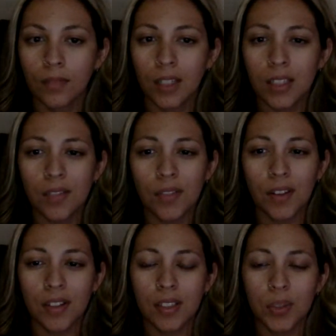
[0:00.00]
He's a
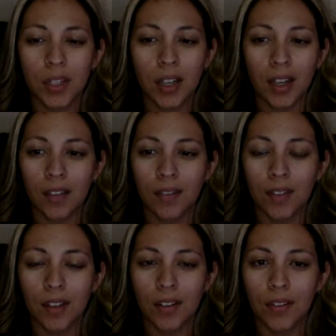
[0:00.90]
very sweet guy.
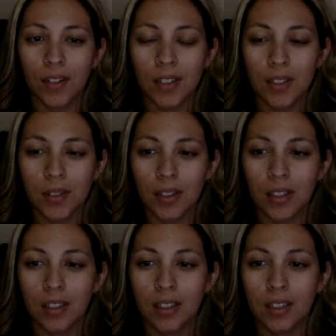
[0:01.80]
Very, very sweet.